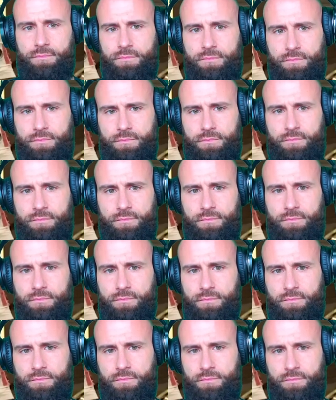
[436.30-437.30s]

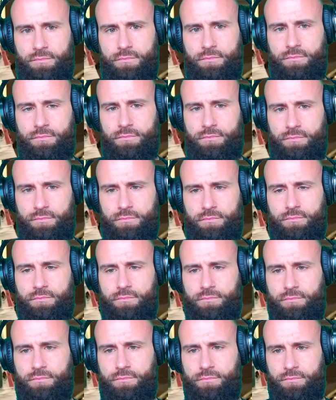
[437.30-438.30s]

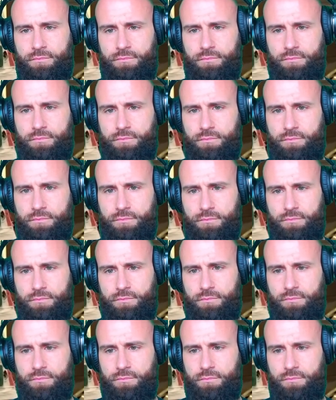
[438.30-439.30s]

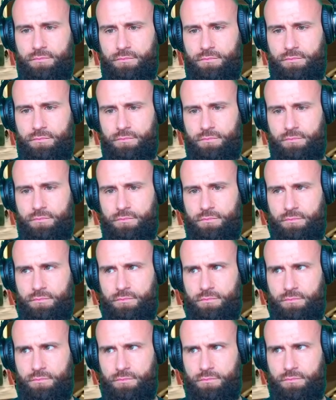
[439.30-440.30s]

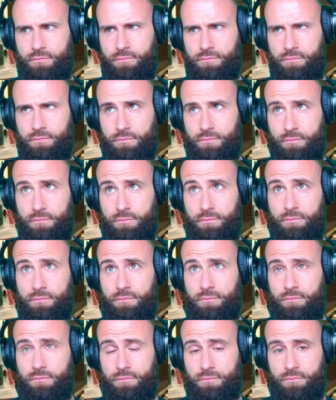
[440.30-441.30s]

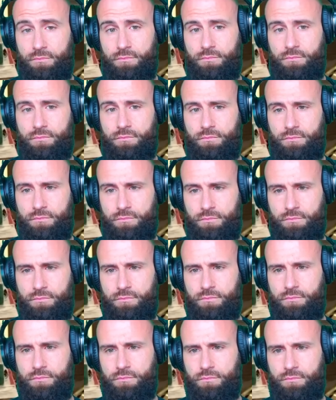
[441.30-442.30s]

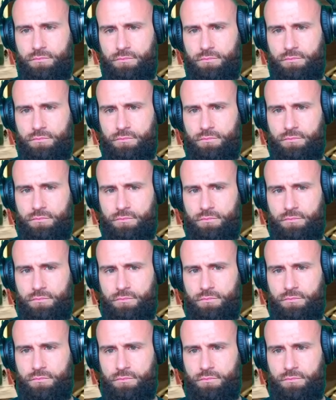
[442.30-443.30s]

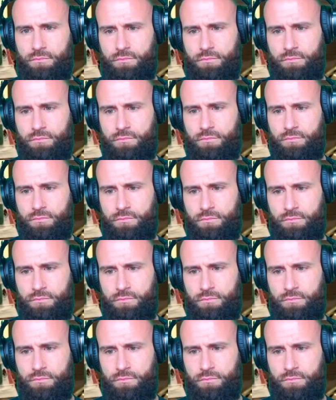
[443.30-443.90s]
[no speech]